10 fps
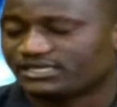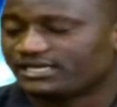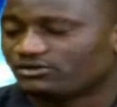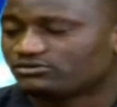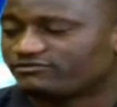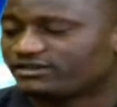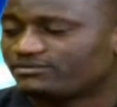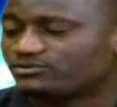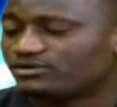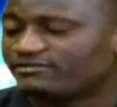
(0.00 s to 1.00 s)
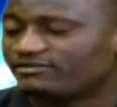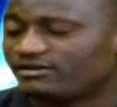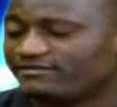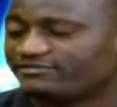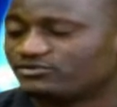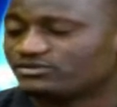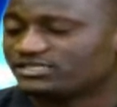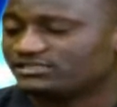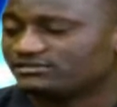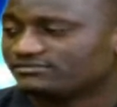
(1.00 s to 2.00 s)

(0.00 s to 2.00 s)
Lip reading: a lot of clubs will have a looking.